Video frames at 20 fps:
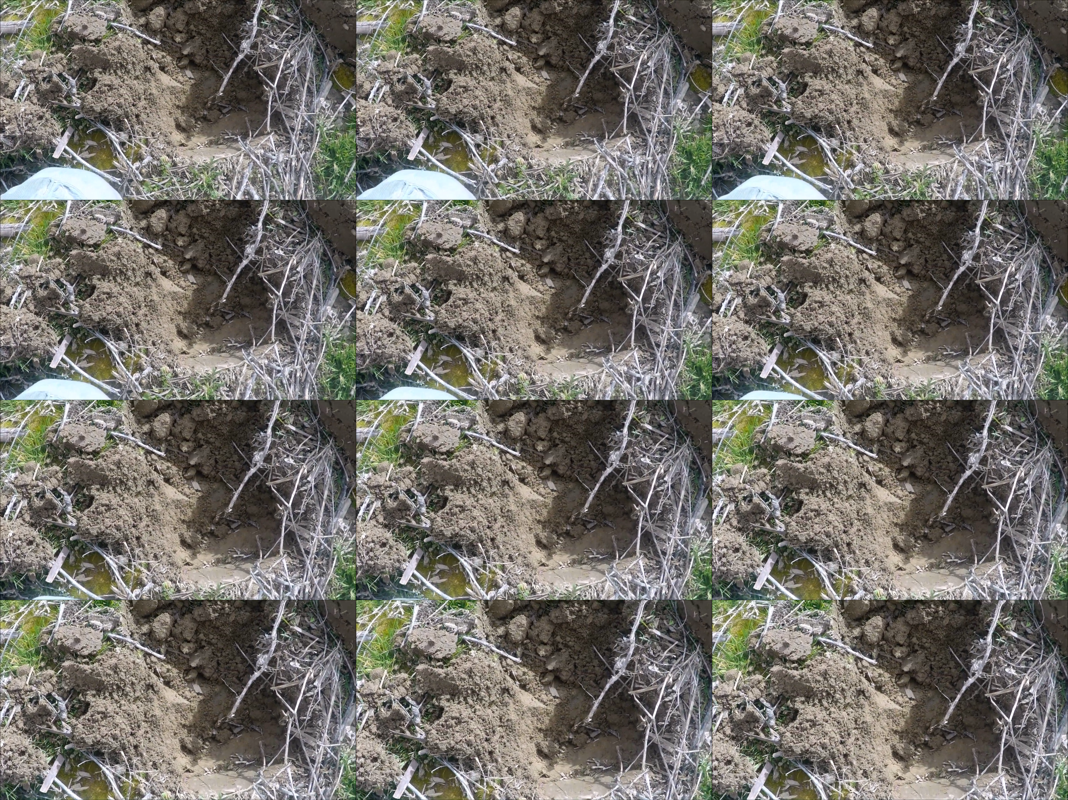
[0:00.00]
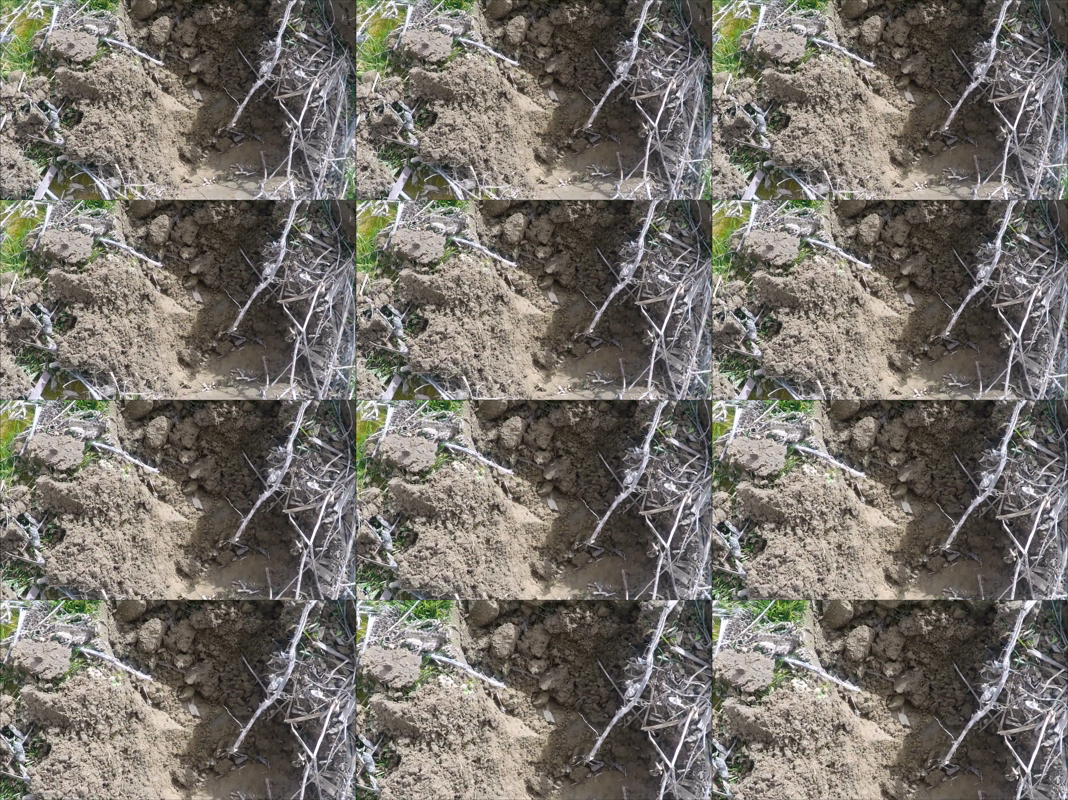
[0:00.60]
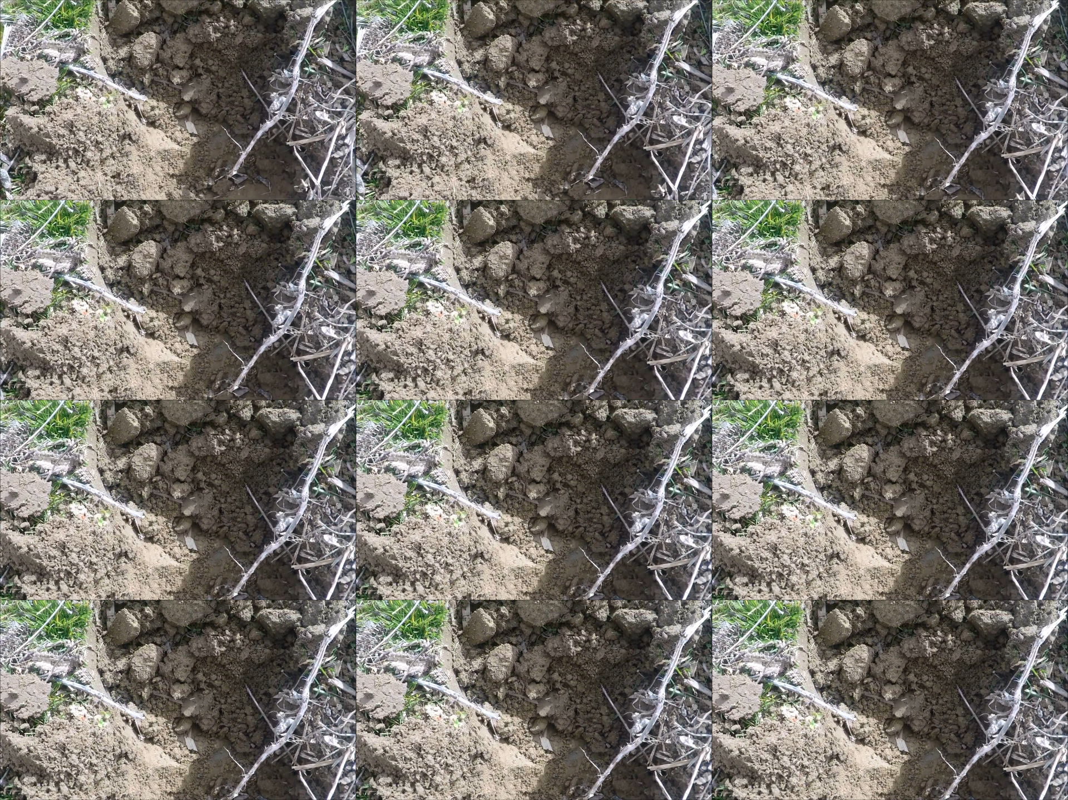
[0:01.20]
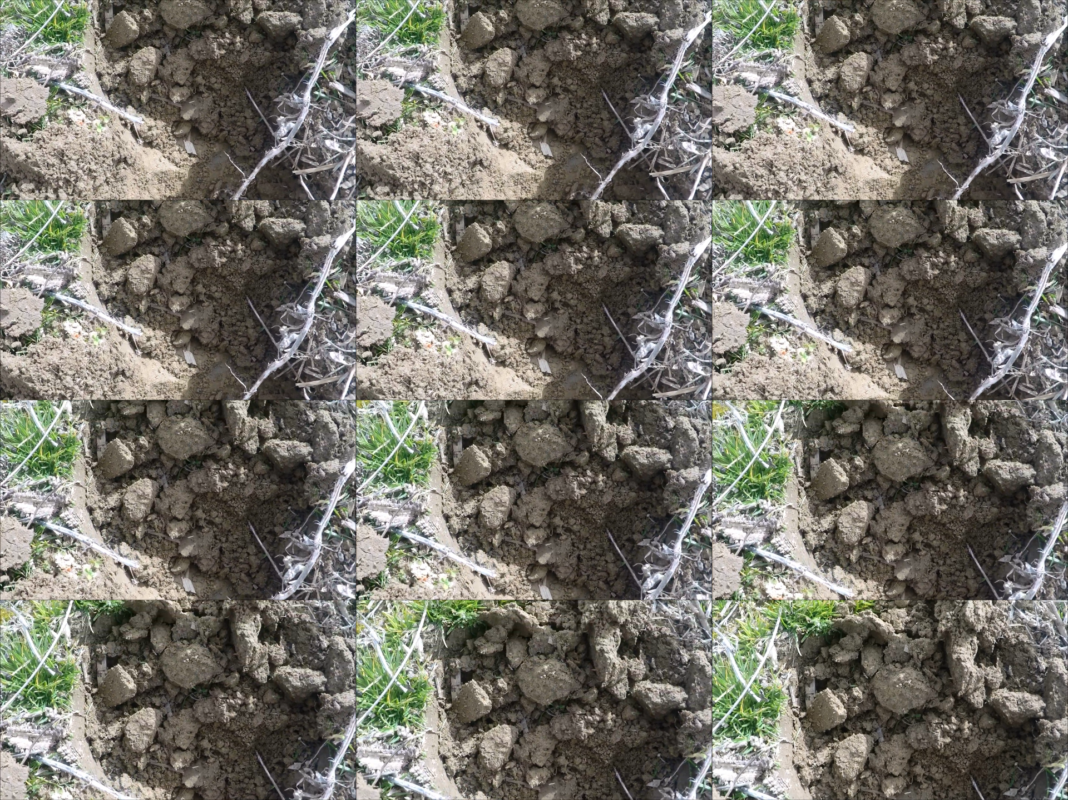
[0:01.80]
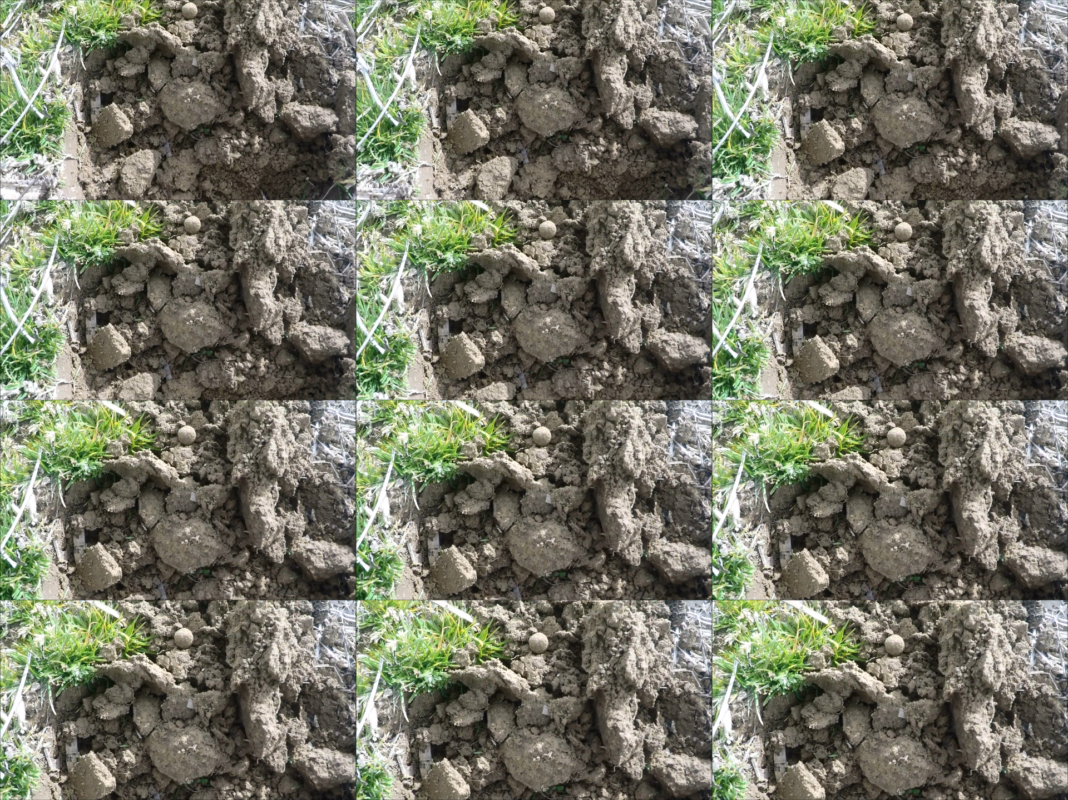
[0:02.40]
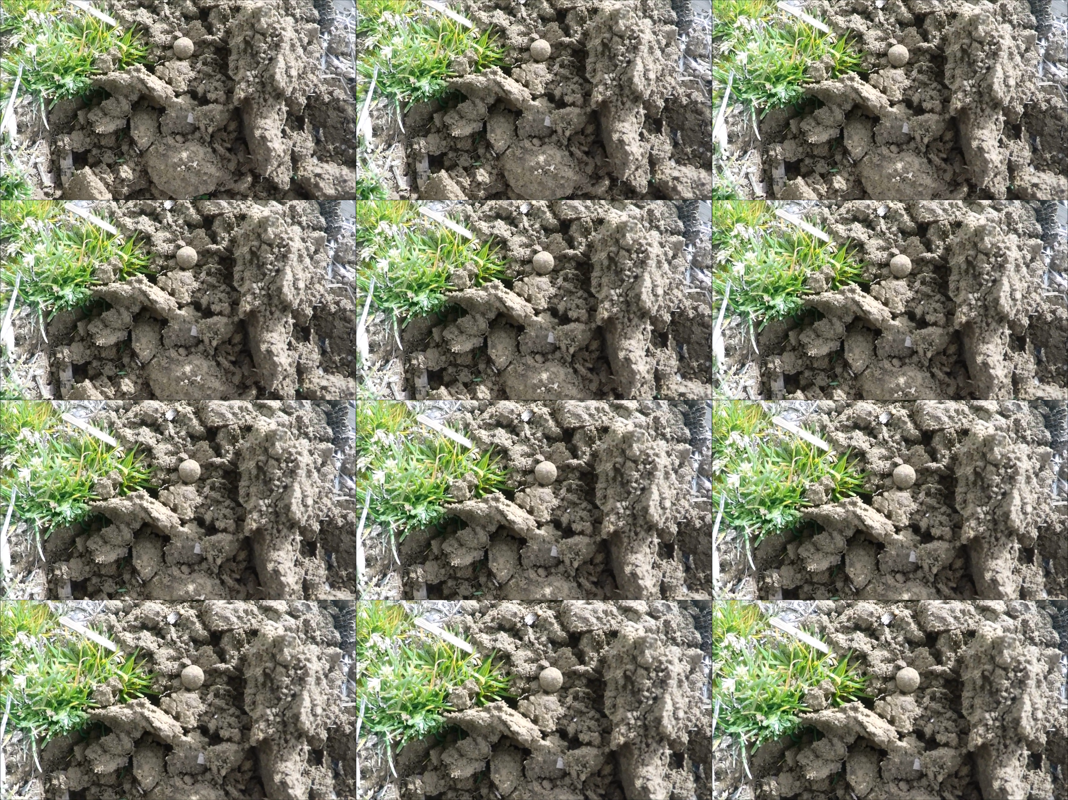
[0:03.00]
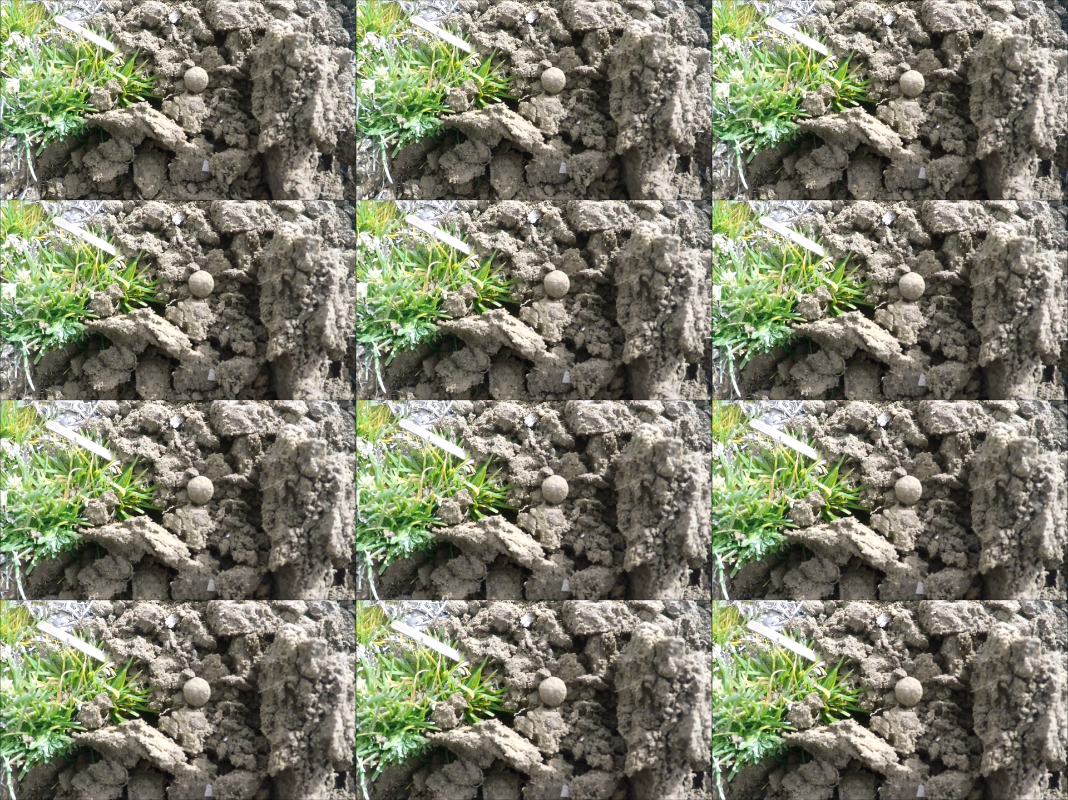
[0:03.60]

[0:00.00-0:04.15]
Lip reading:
Nobody's mouth can be seen.